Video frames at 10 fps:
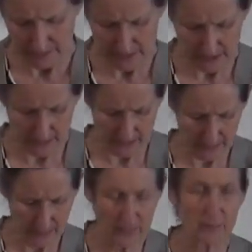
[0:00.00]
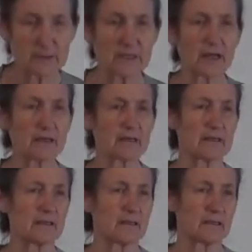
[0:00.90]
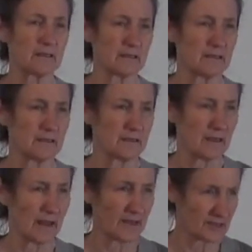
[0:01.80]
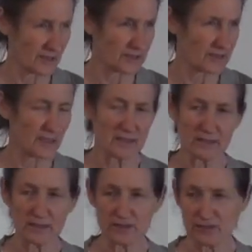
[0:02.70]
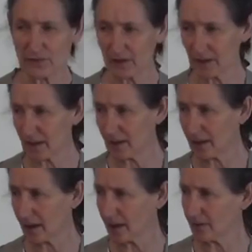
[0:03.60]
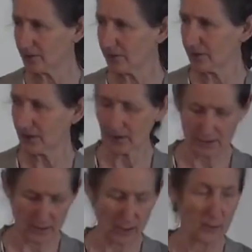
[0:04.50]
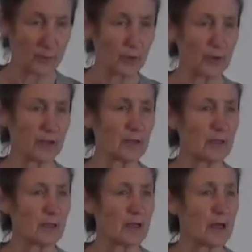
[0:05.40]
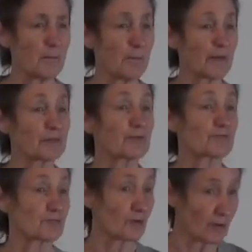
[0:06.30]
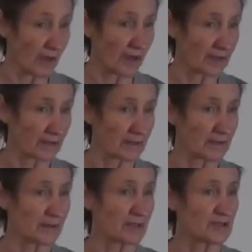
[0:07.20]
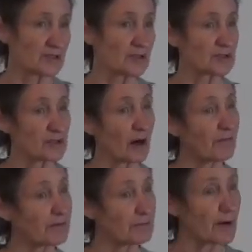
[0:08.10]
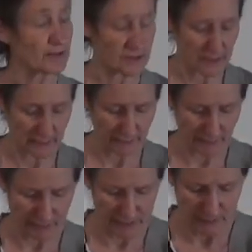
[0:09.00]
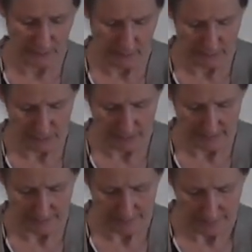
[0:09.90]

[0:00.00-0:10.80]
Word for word: So the cooked onion, as I said, is for ear and for a boil, but the raw onion is used often mostly for respiratory.